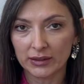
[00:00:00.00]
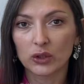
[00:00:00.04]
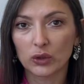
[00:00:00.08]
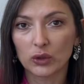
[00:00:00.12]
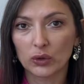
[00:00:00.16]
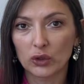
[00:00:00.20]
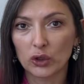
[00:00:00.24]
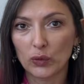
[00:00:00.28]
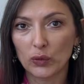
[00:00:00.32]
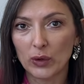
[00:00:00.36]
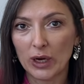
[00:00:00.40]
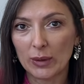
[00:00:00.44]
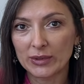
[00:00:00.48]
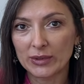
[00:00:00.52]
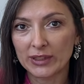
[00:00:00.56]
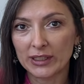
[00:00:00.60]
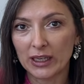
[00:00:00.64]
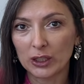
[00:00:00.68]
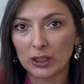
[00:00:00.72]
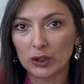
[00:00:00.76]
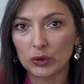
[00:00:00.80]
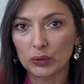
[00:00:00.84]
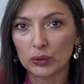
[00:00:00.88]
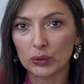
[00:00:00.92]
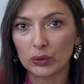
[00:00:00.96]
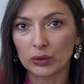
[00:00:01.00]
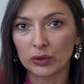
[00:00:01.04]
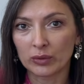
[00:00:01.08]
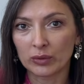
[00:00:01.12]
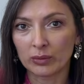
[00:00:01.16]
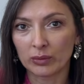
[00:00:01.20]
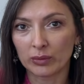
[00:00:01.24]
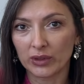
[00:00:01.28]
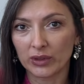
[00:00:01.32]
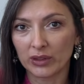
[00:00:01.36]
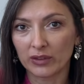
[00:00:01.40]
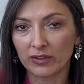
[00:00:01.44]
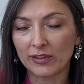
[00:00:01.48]
so your website
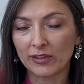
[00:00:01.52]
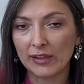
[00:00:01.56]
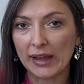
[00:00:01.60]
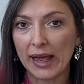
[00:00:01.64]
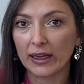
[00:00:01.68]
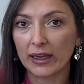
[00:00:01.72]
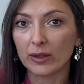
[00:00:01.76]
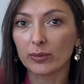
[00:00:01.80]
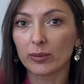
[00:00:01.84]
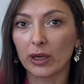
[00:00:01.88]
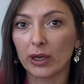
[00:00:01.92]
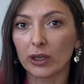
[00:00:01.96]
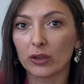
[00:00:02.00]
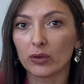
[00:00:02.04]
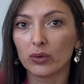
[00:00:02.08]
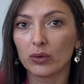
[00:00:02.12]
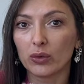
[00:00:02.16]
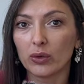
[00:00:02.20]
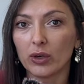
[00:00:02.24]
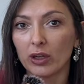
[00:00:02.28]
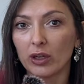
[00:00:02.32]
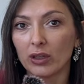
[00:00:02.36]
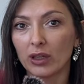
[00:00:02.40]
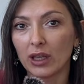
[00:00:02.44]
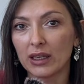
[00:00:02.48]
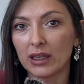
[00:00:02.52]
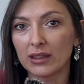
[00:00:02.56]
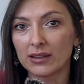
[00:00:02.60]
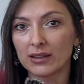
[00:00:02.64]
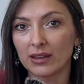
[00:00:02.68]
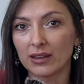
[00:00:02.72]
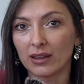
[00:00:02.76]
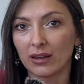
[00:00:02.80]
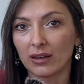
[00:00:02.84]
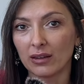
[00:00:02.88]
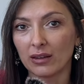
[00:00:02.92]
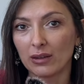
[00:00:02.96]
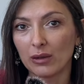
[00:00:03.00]
wouldn't be flagged by Google as
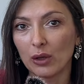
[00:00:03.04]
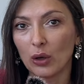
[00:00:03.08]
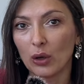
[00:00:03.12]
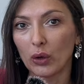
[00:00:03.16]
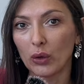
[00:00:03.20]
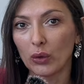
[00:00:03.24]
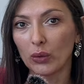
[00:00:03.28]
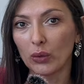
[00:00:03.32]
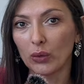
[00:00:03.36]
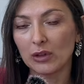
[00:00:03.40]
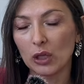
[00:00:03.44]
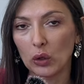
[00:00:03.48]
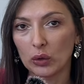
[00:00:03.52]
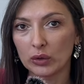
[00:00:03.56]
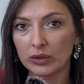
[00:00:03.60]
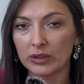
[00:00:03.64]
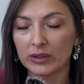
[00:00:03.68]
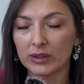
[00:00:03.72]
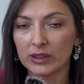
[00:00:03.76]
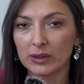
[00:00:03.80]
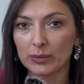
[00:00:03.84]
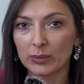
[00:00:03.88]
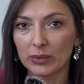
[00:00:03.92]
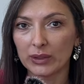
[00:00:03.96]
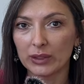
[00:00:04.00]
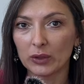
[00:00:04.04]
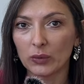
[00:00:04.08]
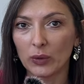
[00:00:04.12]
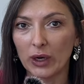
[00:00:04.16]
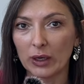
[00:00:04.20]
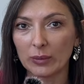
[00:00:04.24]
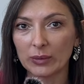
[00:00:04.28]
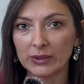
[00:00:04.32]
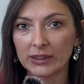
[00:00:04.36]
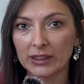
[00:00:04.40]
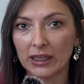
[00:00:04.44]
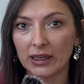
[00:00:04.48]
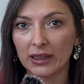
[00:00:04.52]
a low loading speed
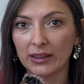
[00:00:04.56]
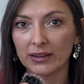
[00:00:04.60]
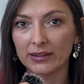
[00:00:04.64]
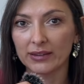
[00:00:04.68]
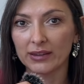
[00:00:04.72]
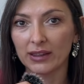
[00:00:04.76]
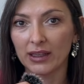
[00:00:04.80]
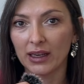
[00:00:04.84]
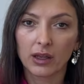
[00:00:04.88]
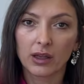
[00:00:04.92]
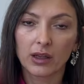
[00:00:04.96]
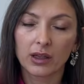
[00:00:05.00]
website.